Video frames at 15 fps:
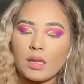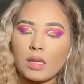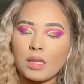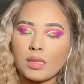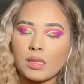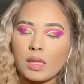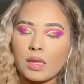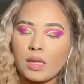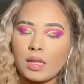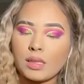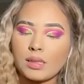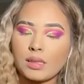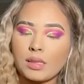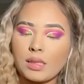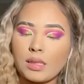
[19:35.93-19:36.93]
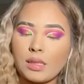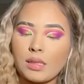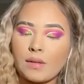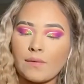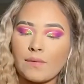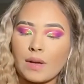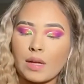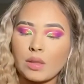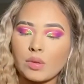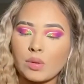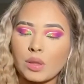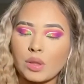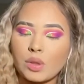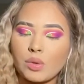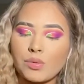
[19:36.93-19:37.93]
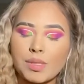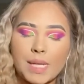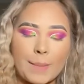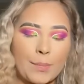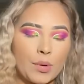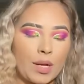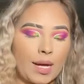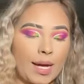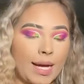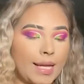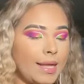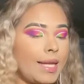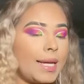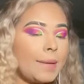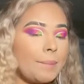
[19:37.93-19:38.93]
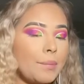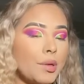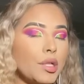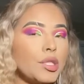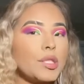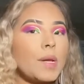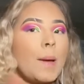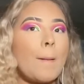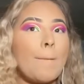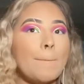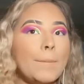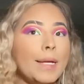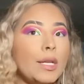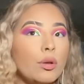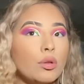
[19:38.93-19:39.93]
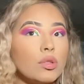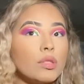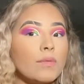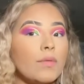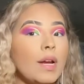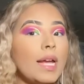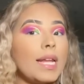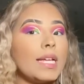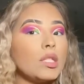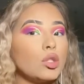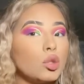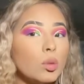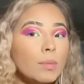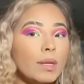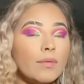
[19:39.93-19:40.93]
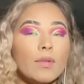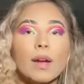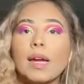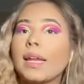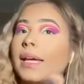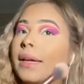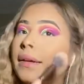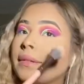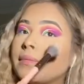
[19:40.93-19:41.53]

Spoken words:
this Luxie 522 tapered highlight brush, but I don't use it for highlight. It's too big for highlight.